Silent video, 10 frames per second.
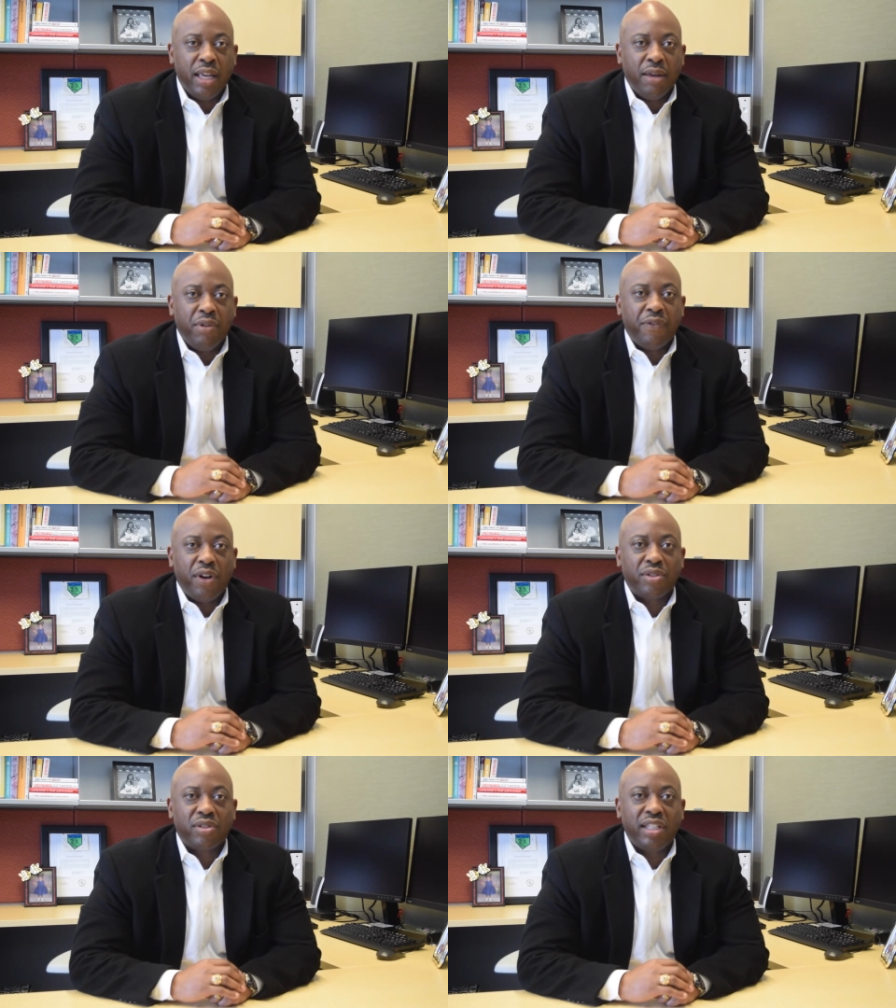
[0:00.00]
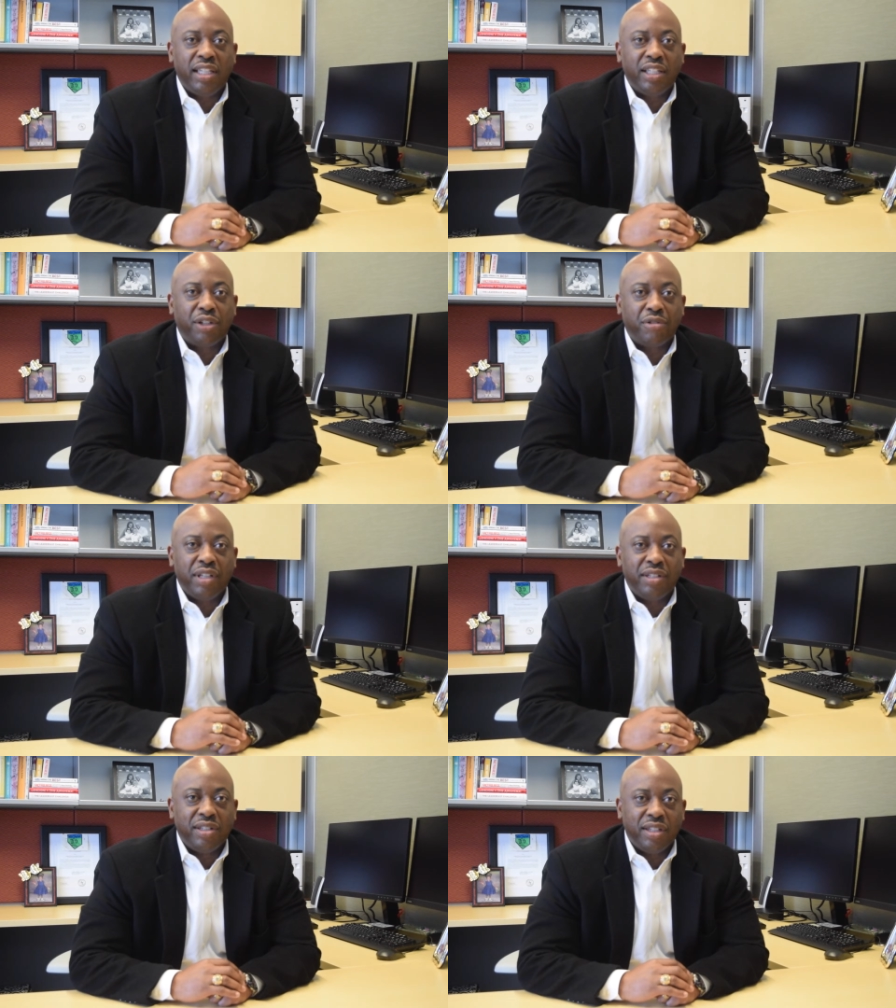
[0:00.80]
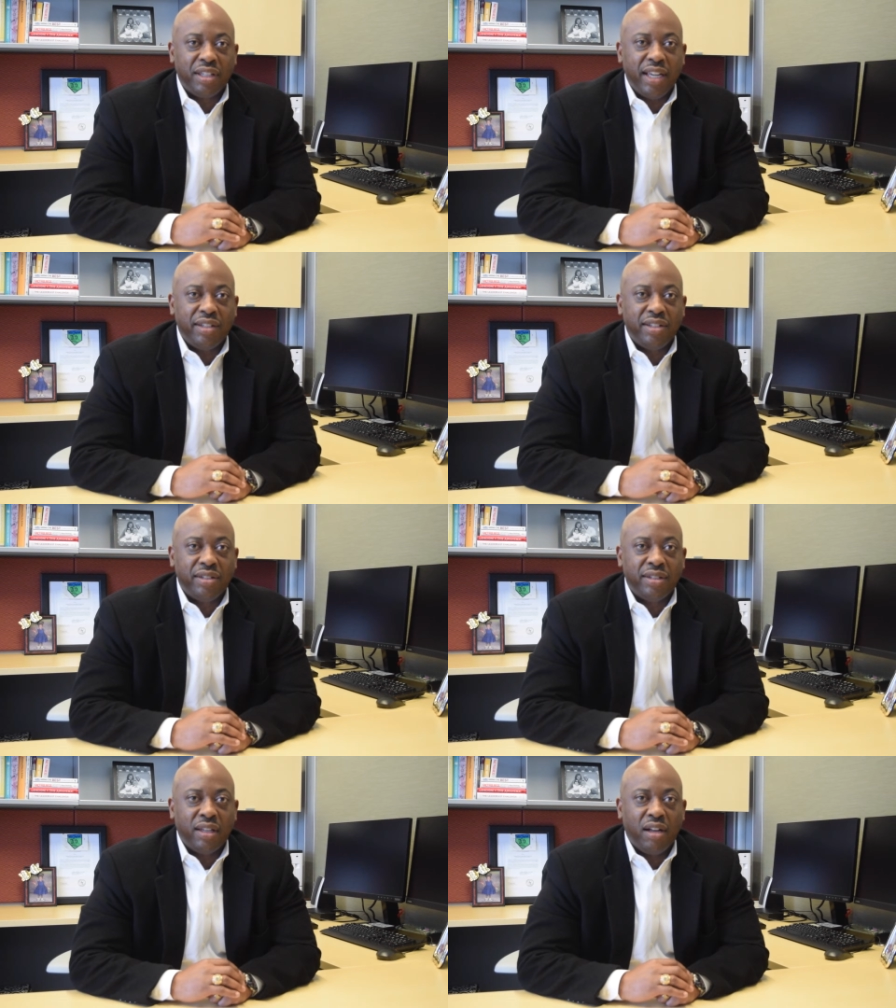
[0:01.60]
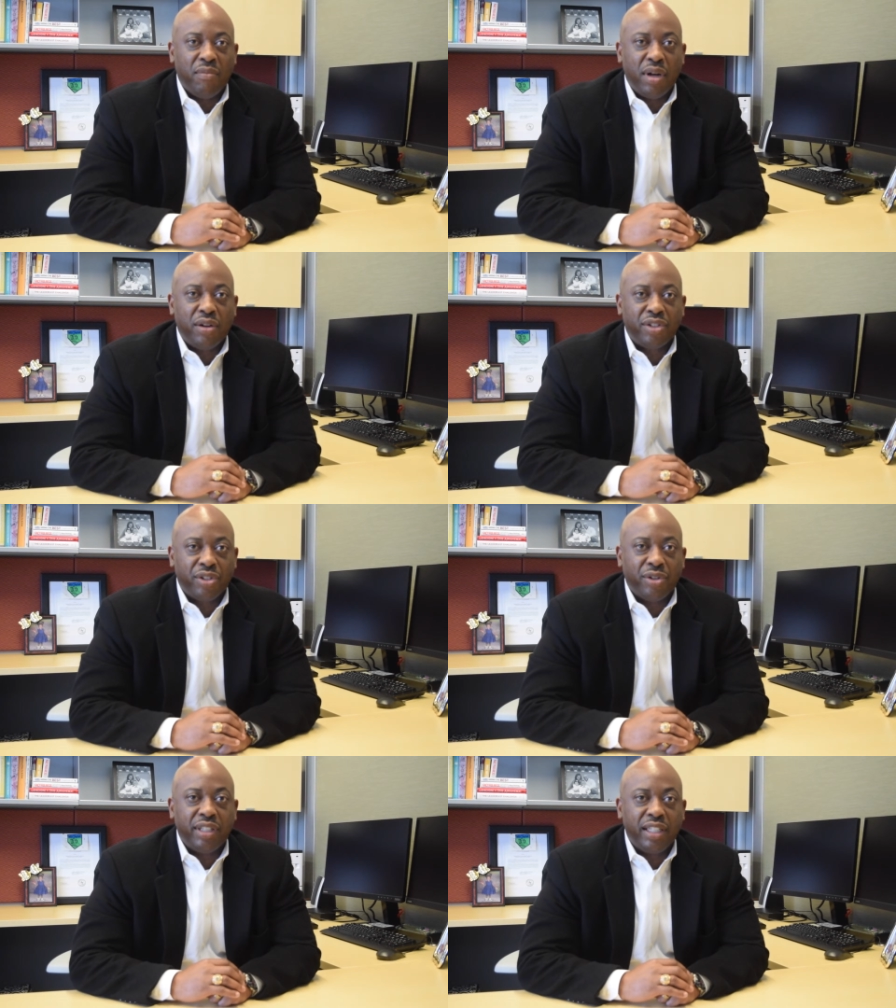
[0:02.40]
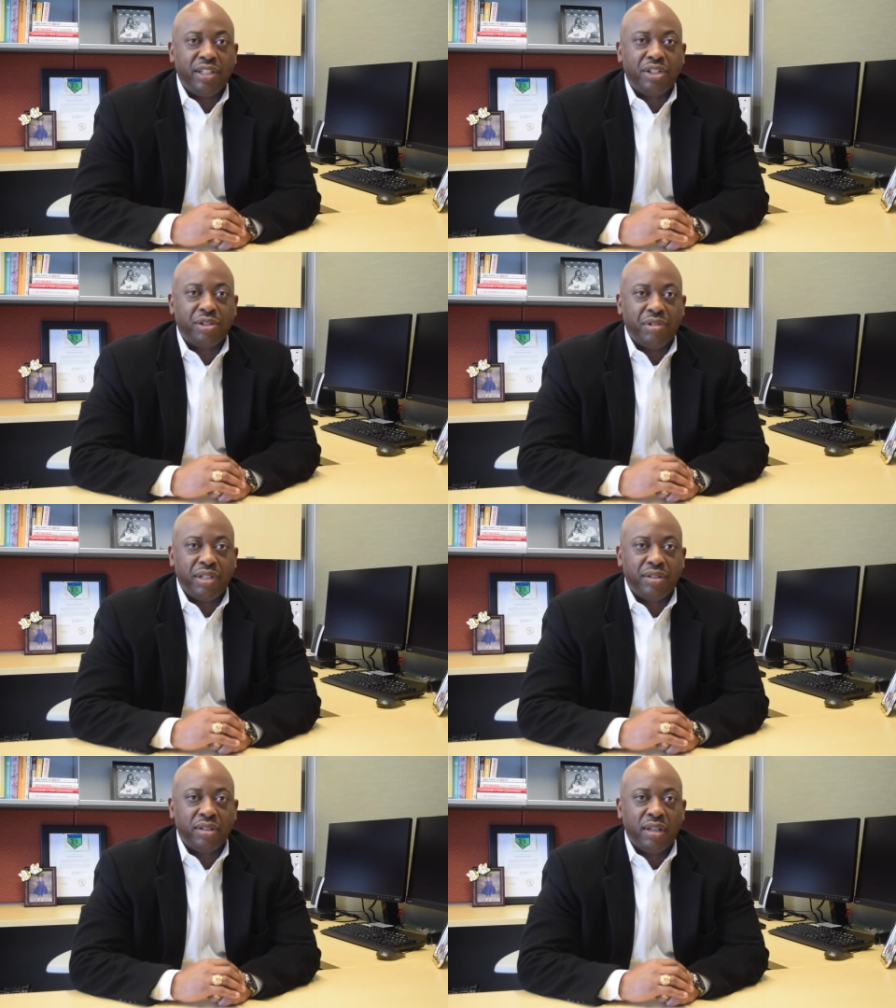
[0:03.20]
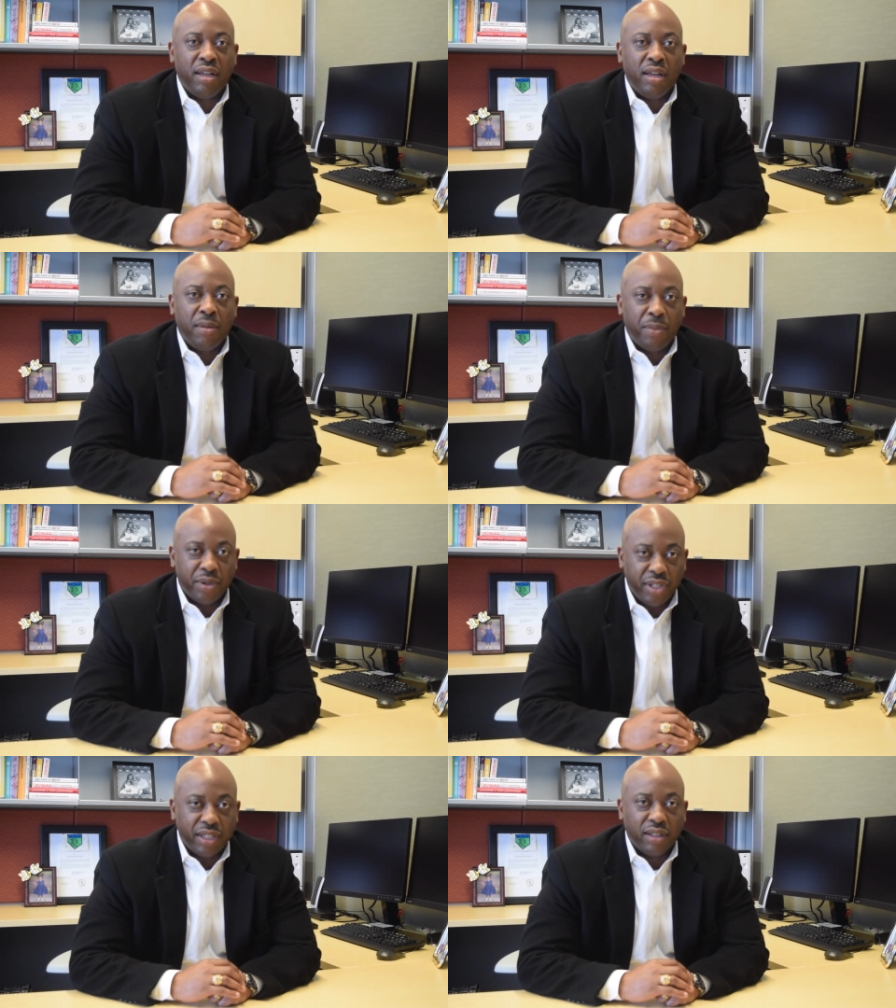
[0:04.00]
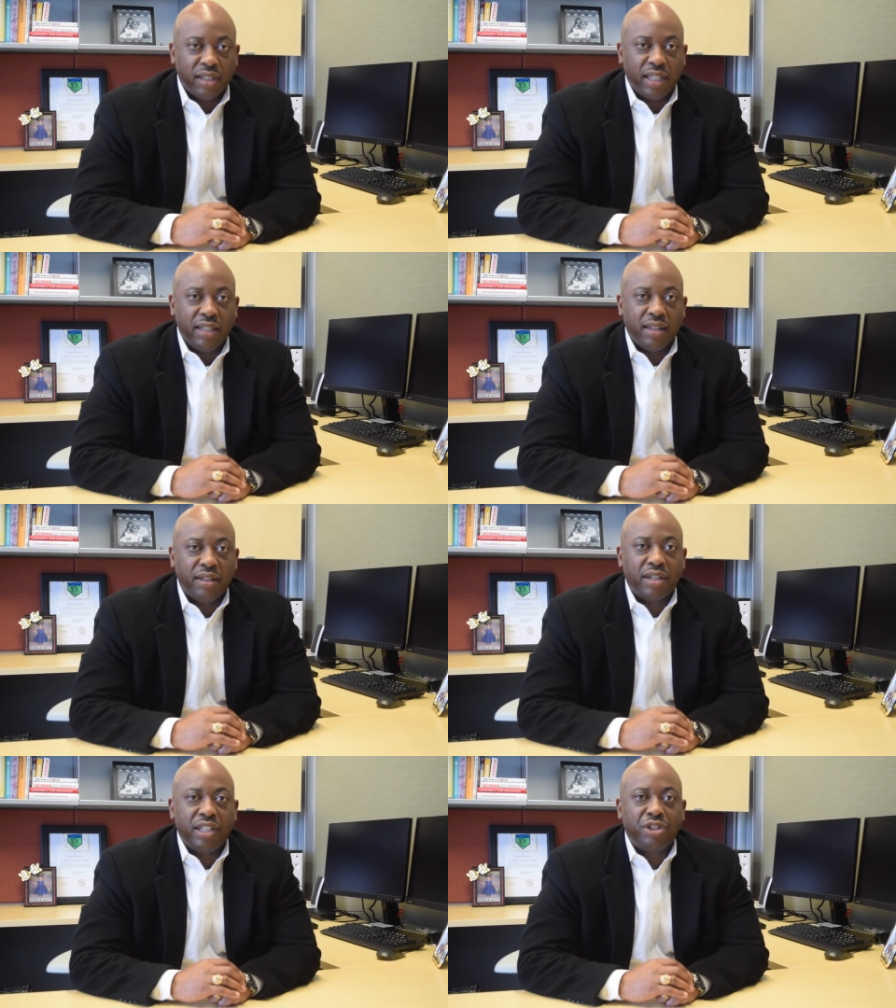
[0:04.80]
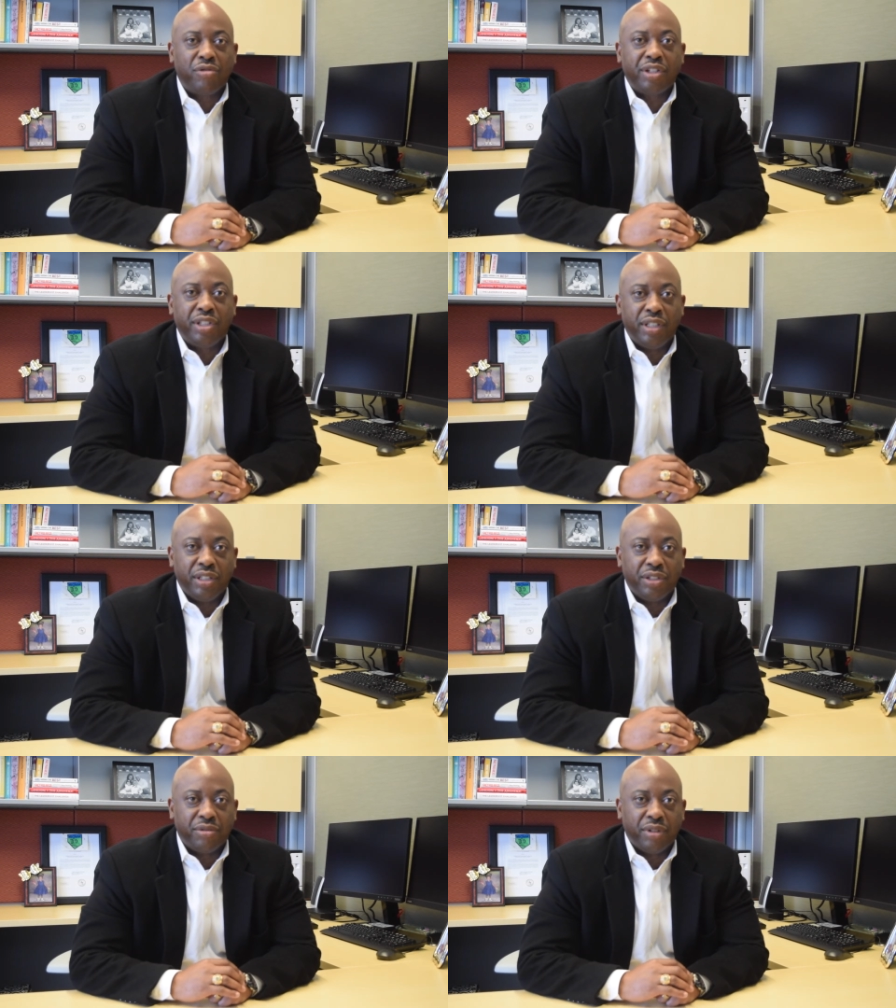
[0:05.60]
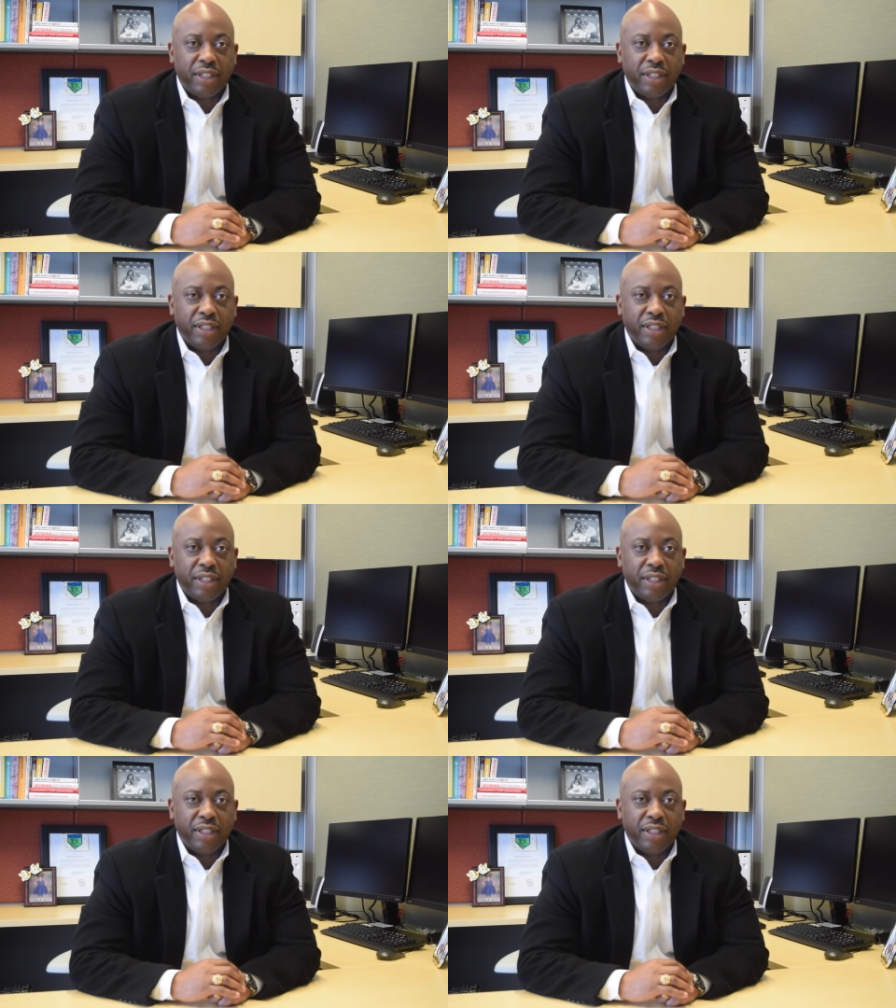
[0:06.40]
We've also seen increases in cases among certain industries, particularly the construction industry.